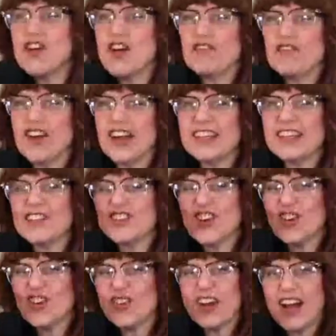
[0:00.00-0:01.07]
Fine.
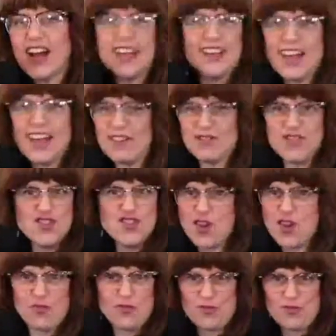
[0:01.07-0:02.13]
So I have
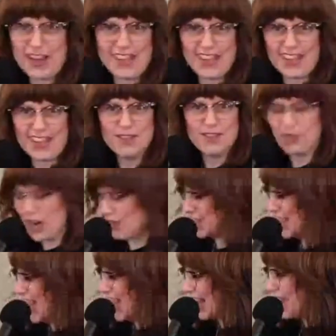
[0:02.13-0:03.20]
no recollection of what I was
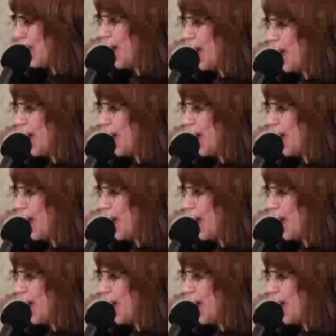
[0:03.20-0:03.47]
saying. yeah.